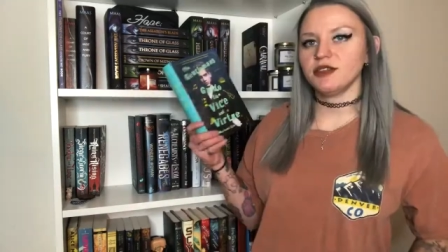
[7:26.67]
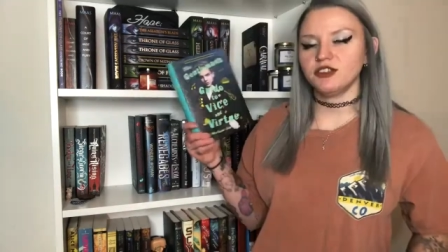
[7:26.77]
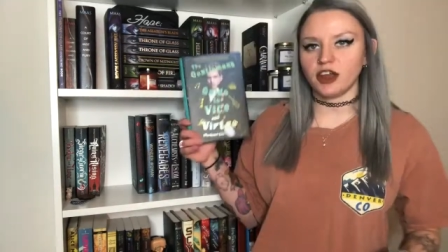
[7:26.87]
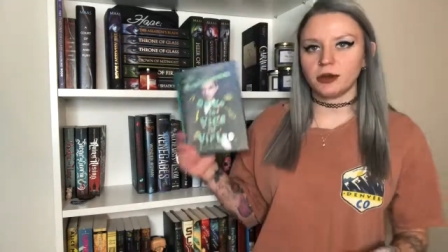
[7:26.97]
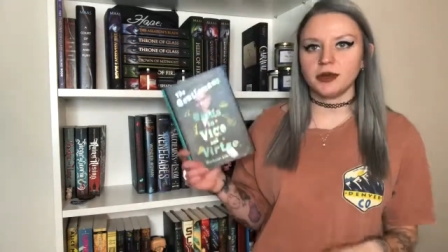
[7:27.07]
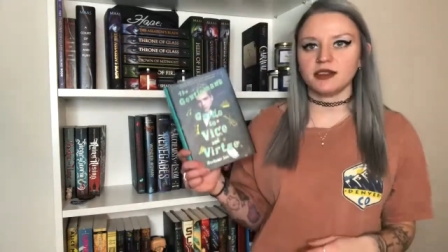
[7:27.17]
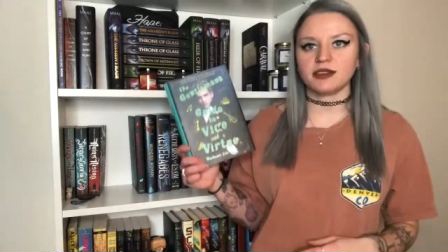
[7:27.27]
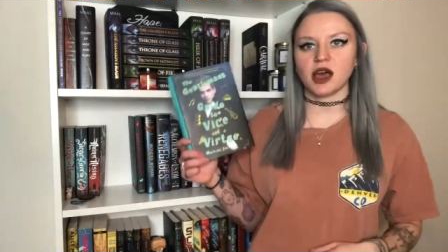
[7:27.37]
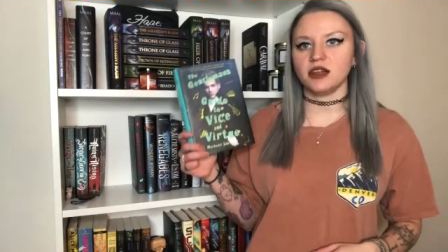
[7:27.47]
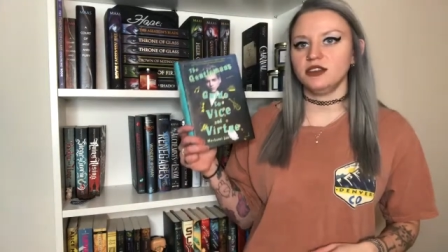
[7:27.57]
Of The
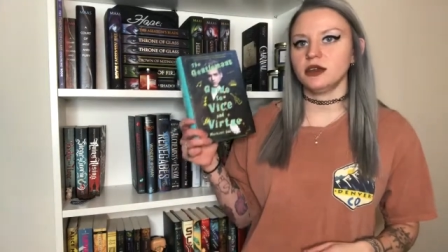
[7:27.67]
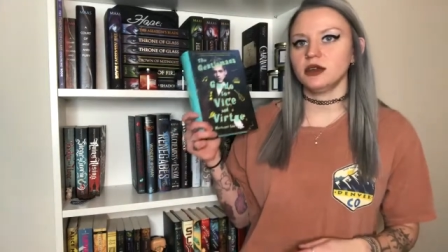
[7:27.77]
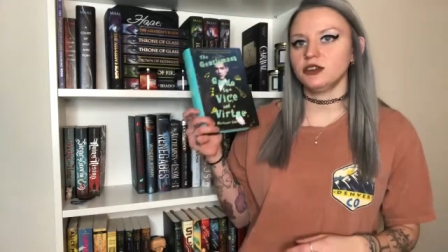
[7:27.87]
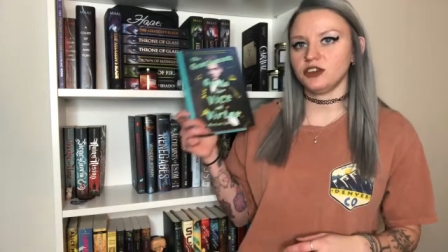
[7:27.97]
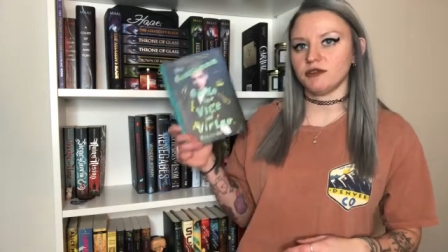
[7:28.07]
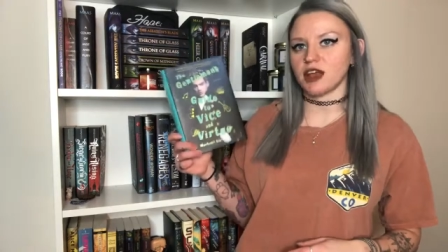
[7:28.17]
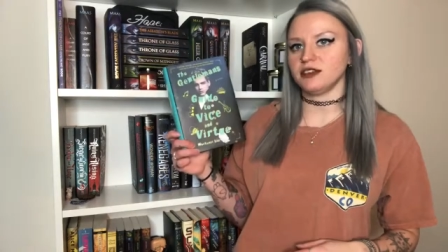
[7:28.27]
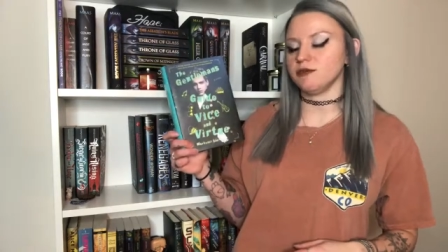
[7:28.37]
Gentleman's Guide to Vice